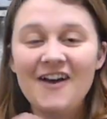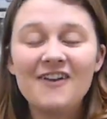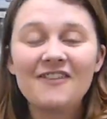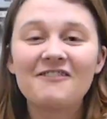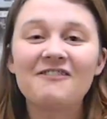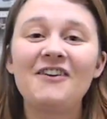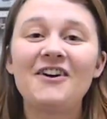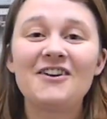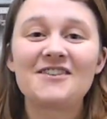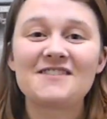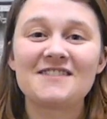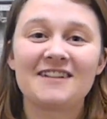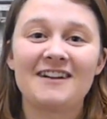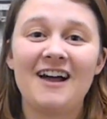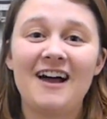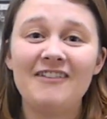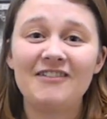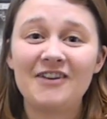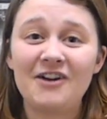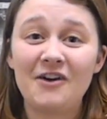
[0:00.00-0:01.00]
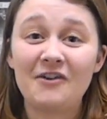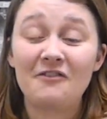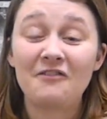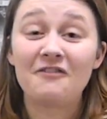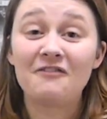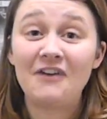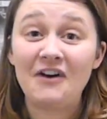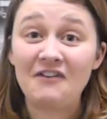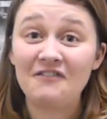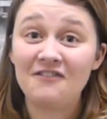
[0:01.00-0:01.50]
First, an avocado
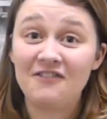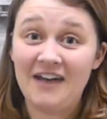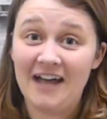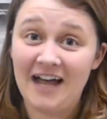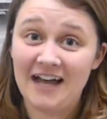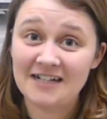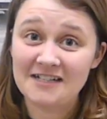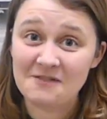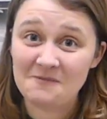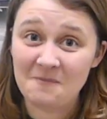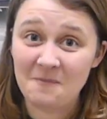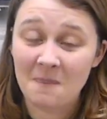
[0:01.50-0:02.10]
fun fact.